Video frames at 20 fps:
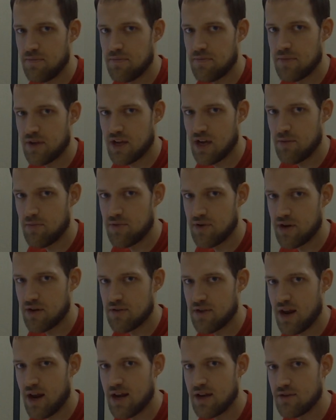The company
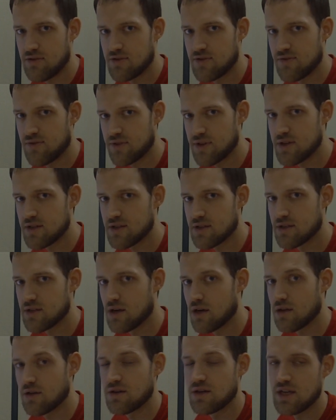that I use for this is
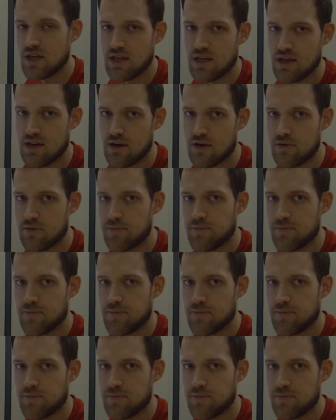called Nikio.